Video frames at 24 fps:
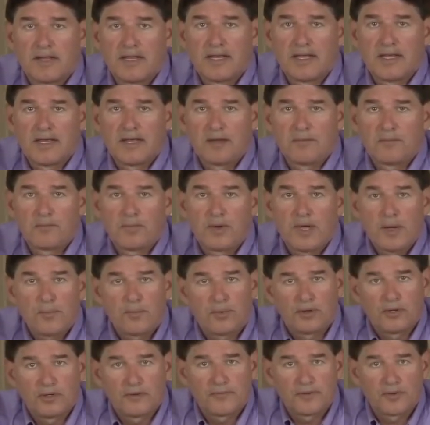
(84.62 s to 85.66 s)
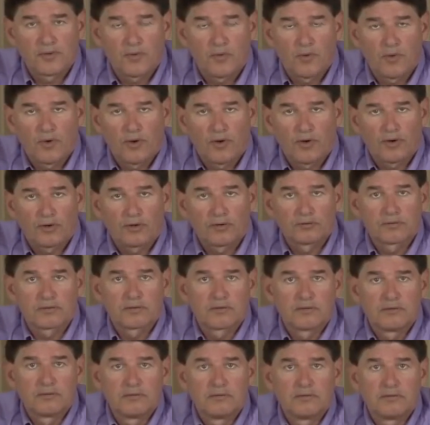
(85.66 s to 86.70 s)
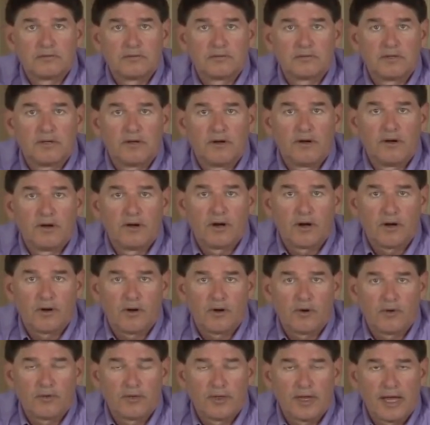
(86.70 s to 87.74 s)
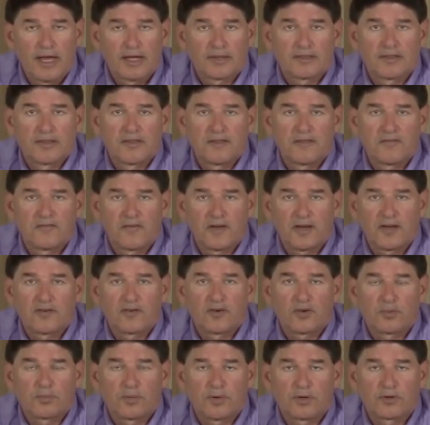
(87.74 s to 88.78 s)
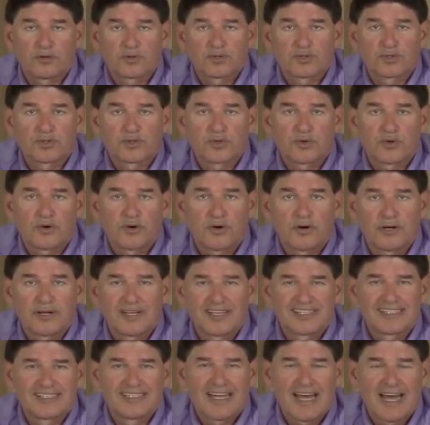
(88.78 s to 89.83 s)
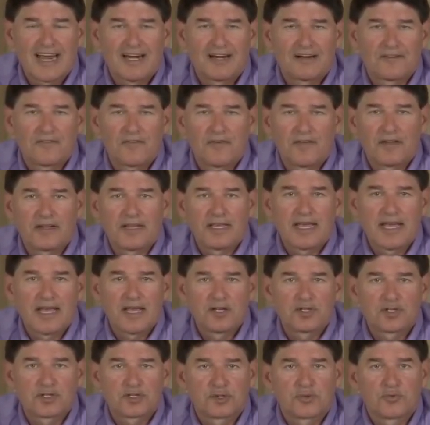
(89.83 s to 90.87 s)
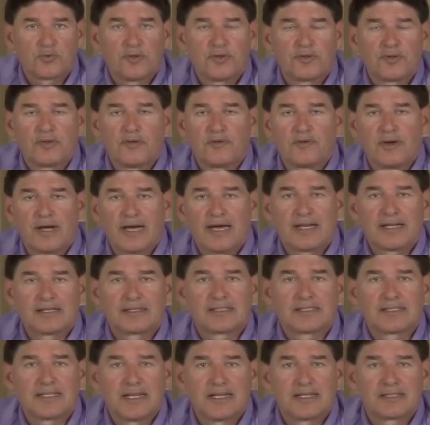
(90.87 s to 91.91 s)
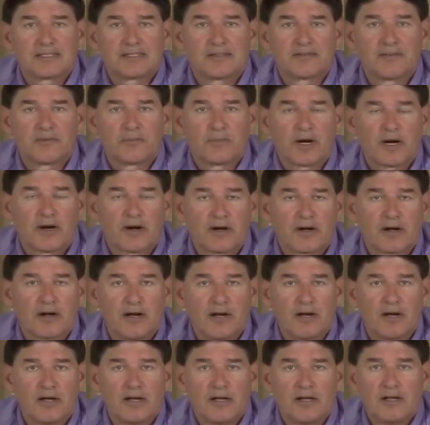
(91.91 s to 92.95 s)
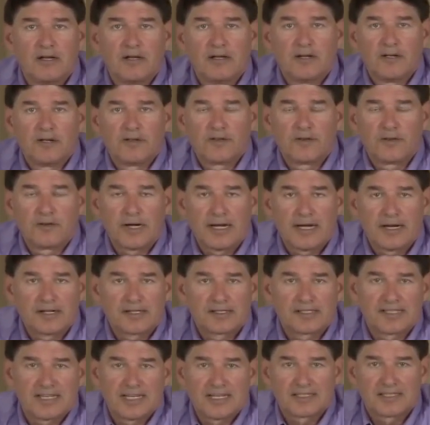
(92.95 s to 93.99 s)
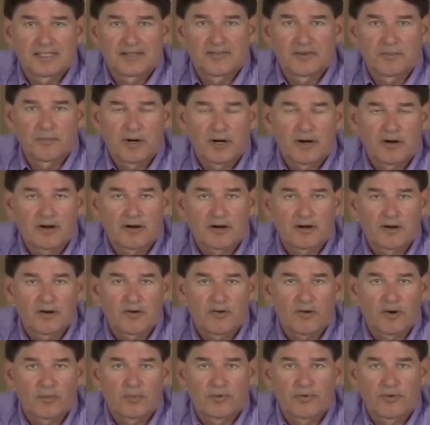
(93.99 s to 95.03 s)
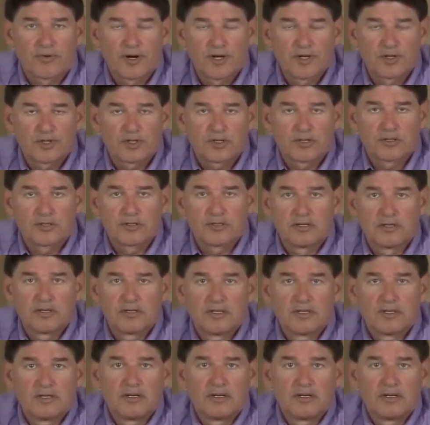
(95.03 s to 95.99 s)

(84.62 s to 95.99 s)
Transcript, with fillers: the people of the world know that the Federal Postal Court is not an affiliation with the United States of America, the United States of America Corporation,